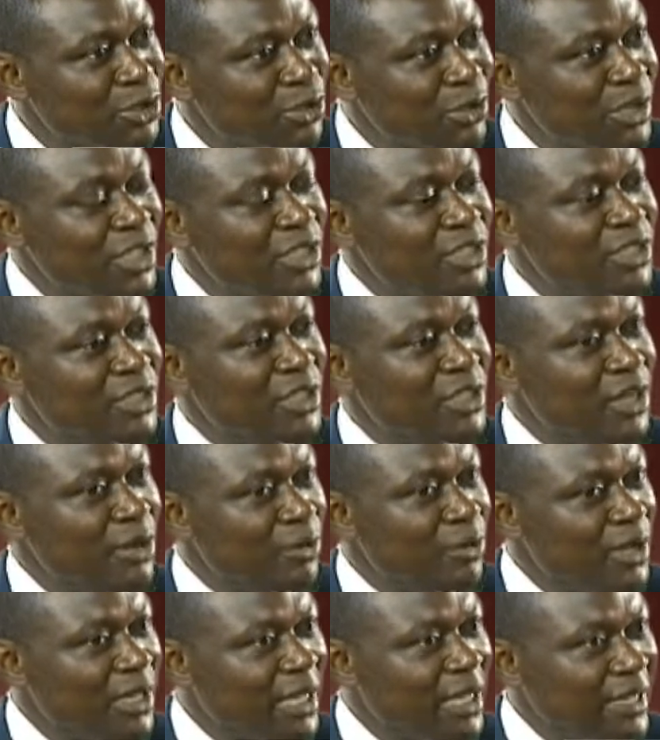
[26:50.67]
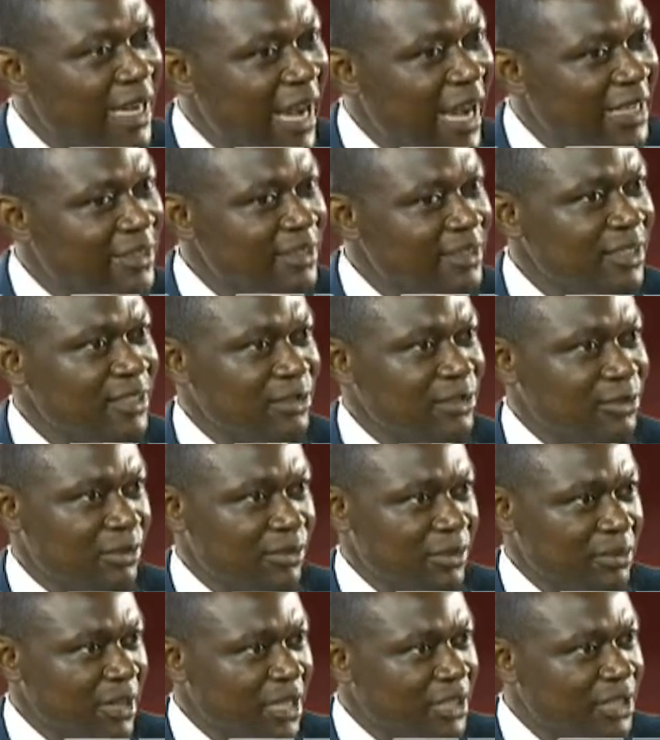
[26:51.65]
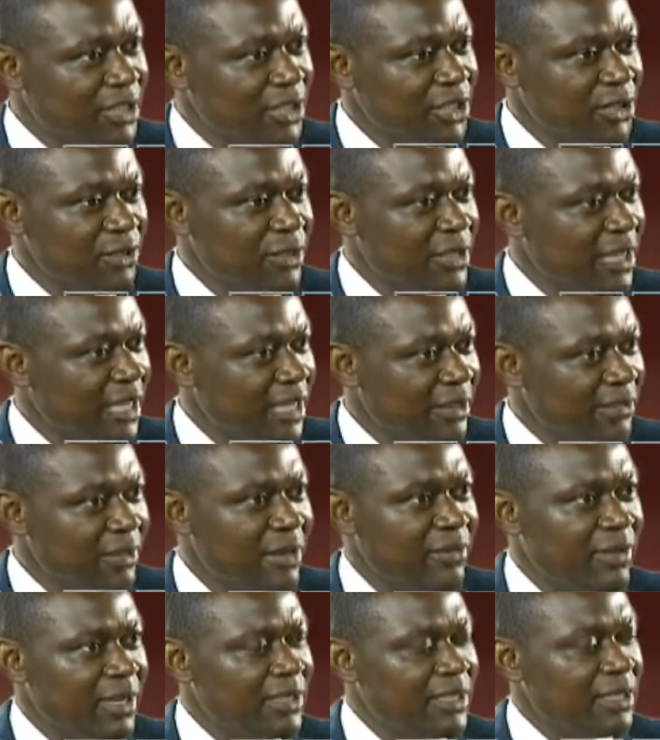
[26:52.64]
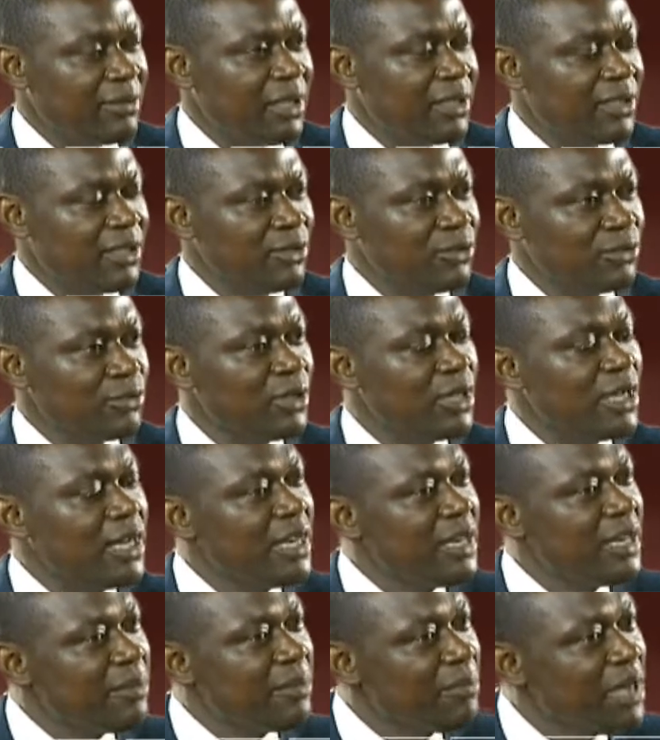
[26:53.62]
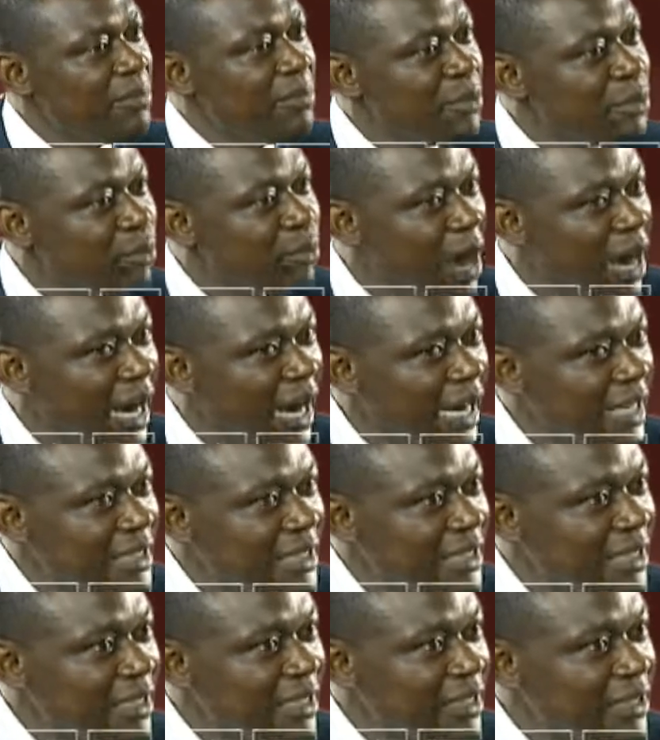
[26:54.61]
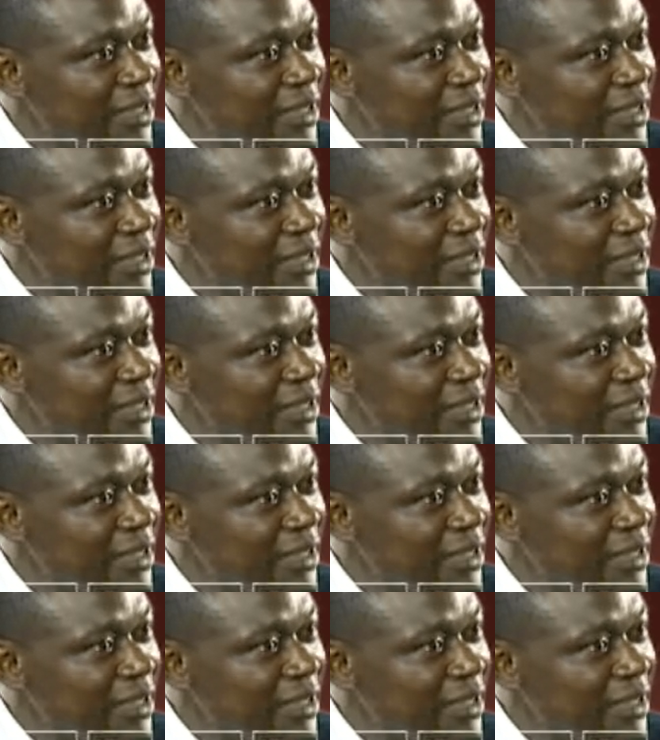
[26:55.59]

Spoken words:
it with a high sense of imagination that I never attempted to. Maybe one candidate